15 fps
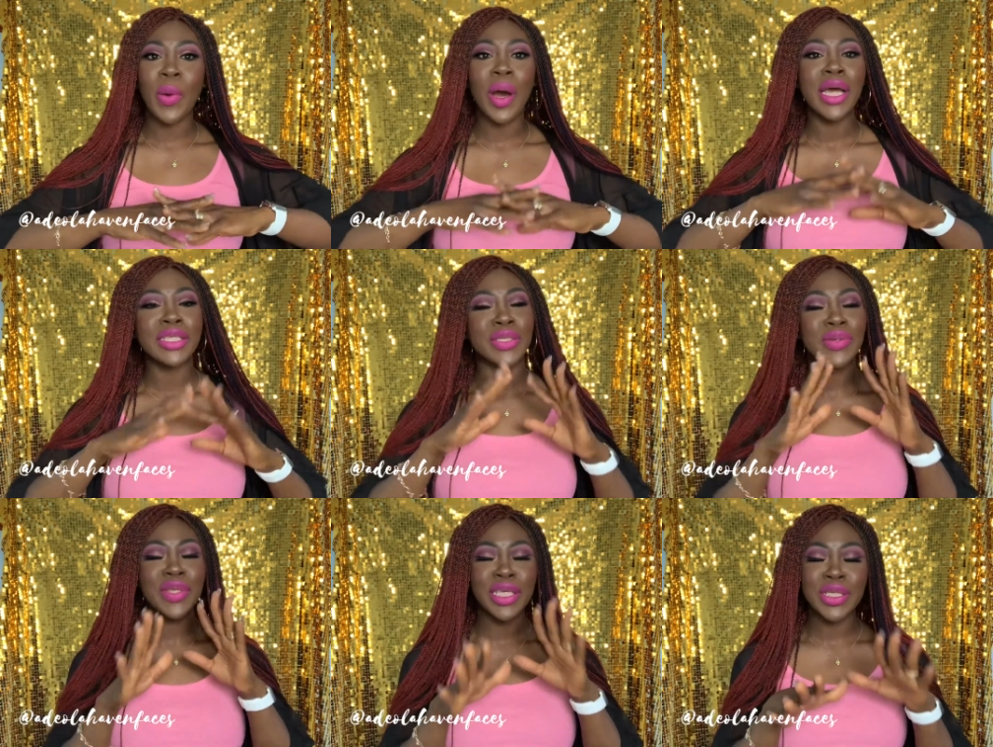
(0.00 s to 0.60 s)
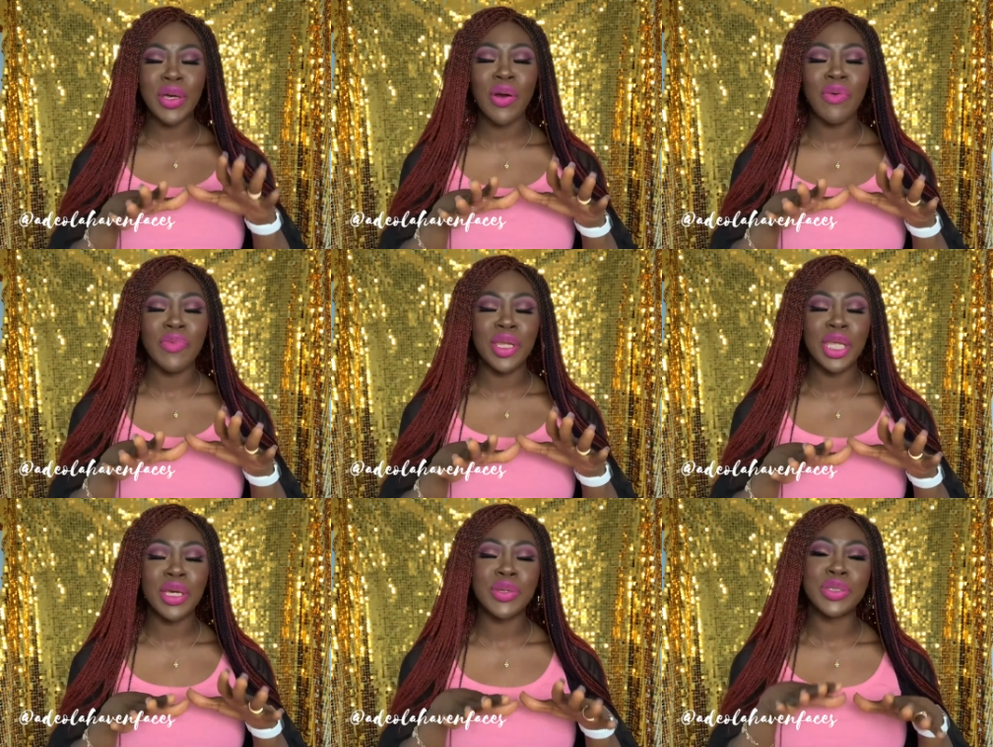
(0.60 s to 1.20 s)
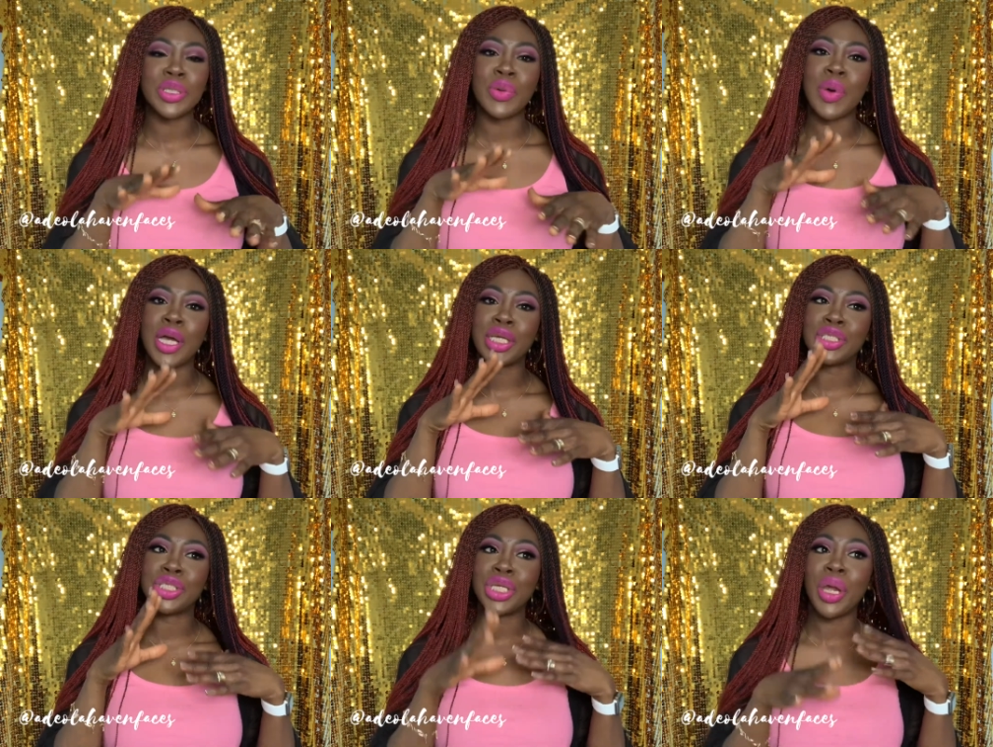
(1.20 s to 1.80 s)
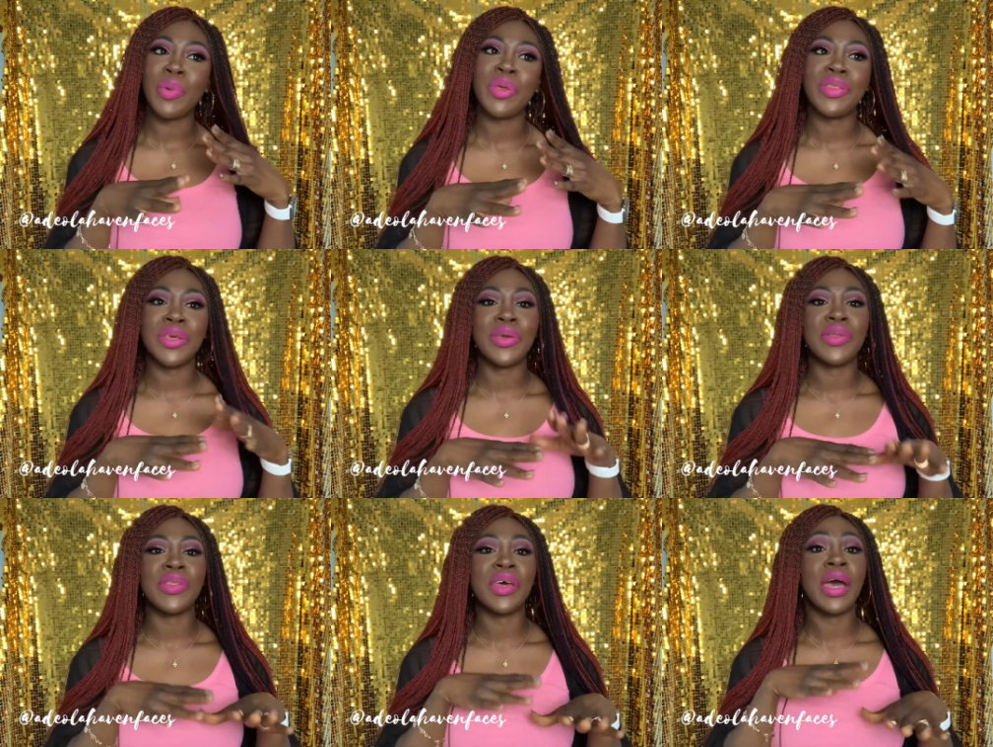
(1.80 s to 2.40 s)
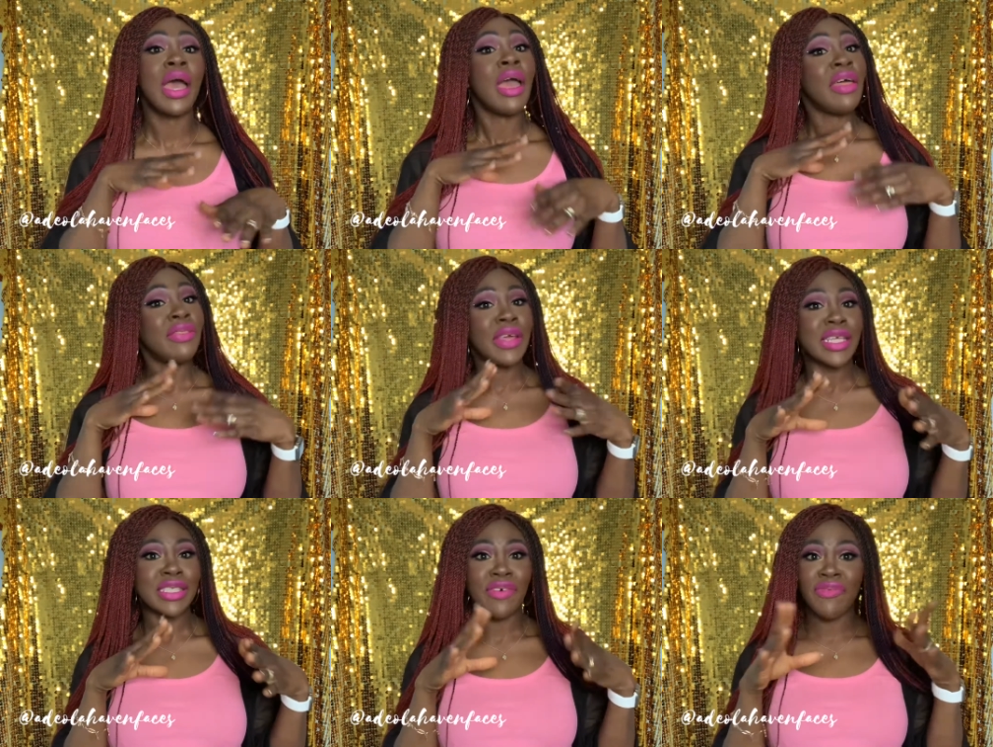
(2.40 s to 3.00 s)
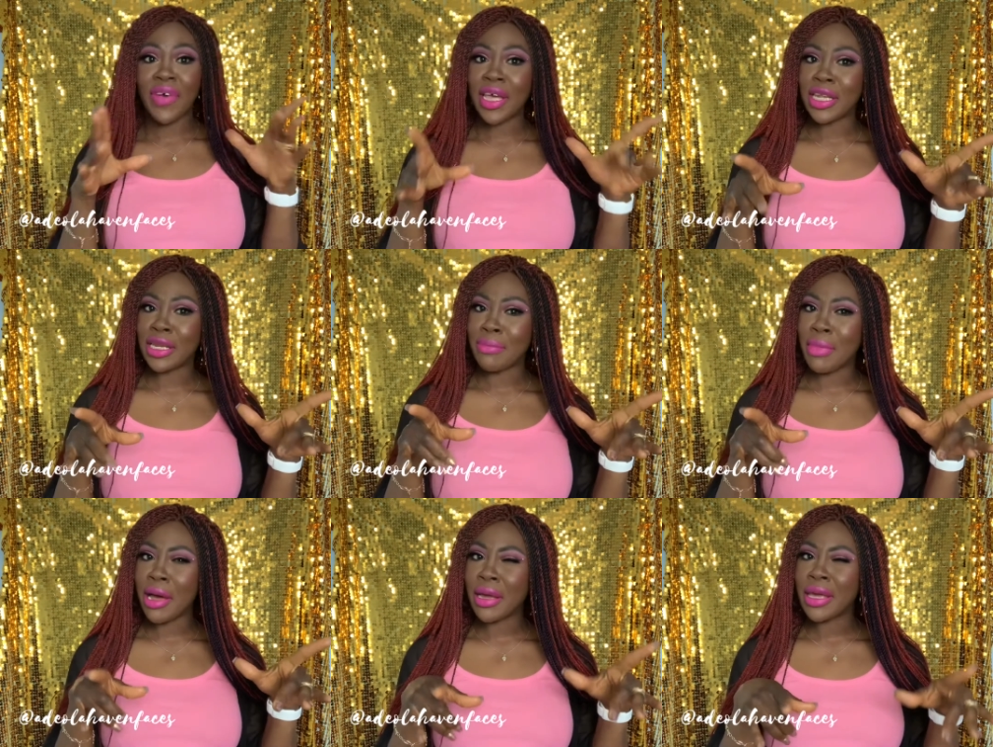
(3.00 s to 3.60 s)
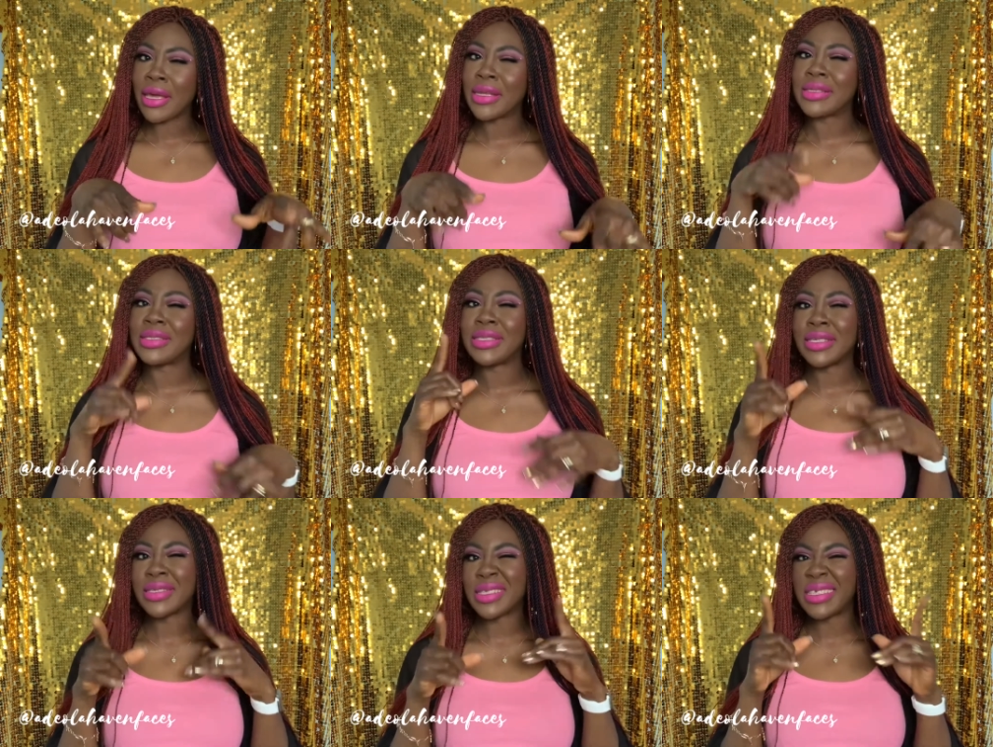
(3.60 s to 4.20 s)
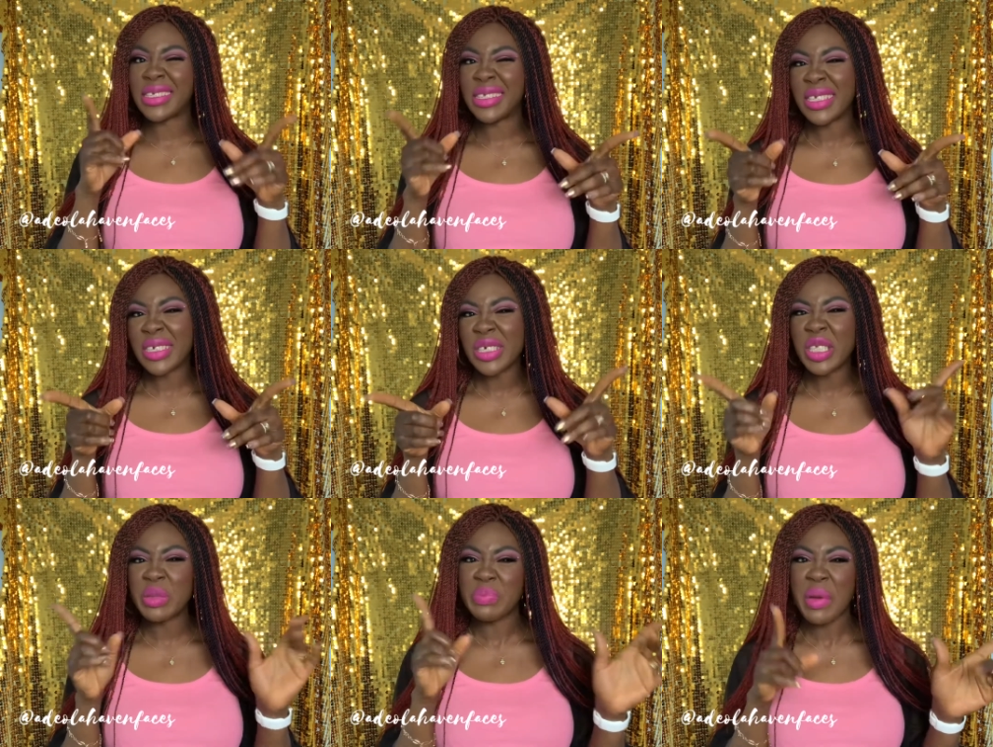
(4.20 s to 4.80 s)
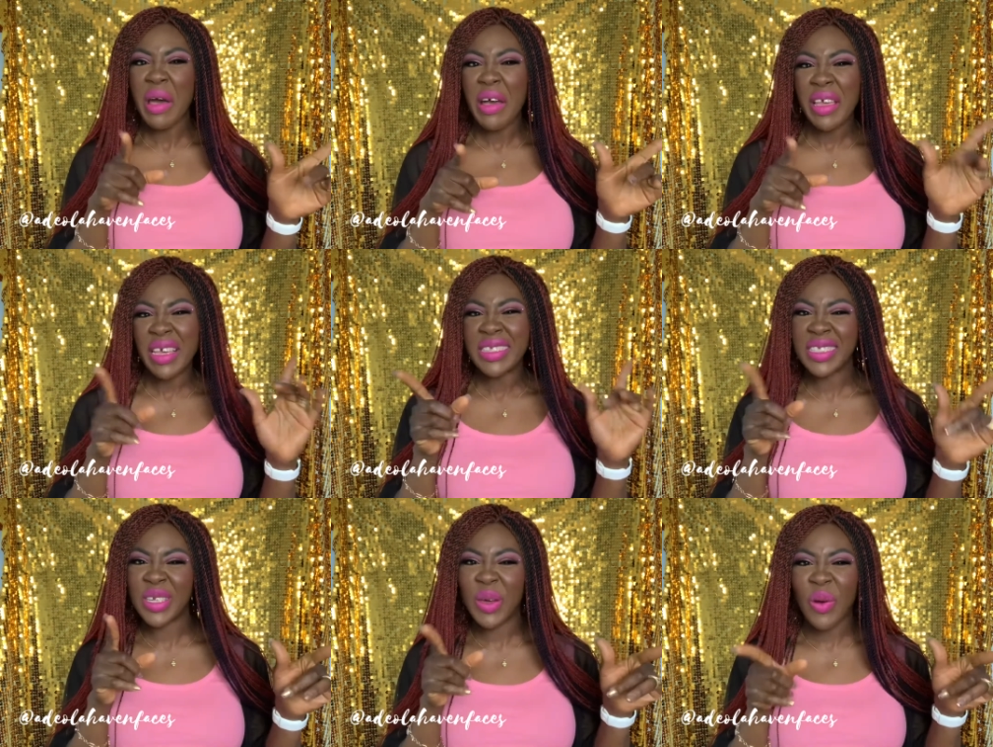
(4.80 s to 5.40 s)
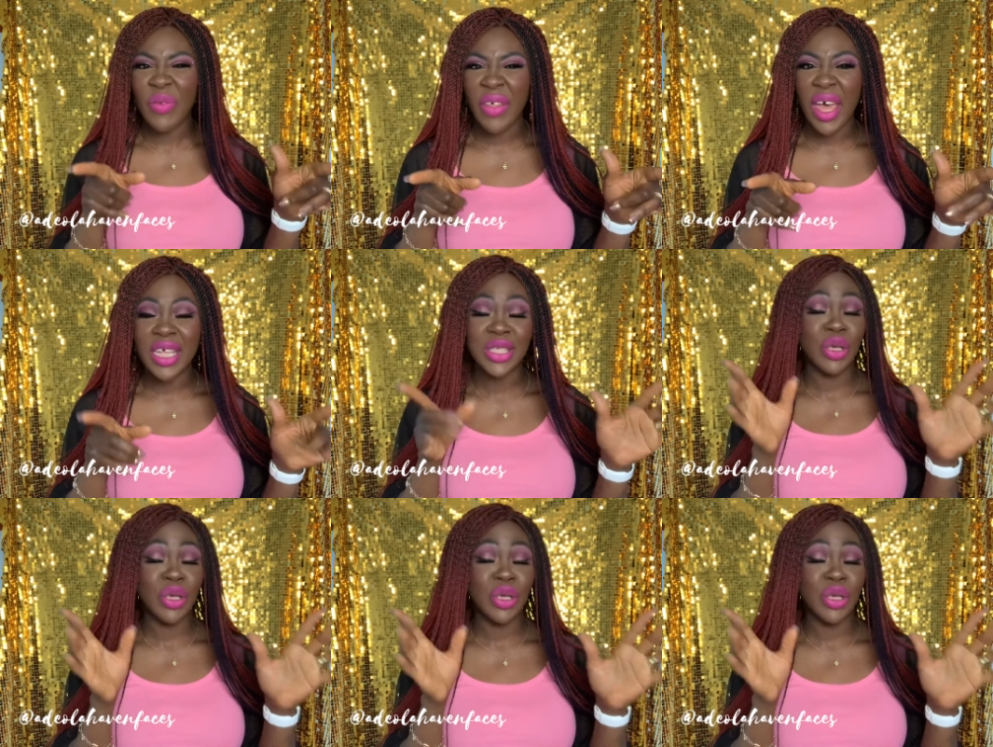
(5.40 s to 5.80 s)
I do these haul videos so I can share with you the things I find in the market, deals and steals, bargains and all that.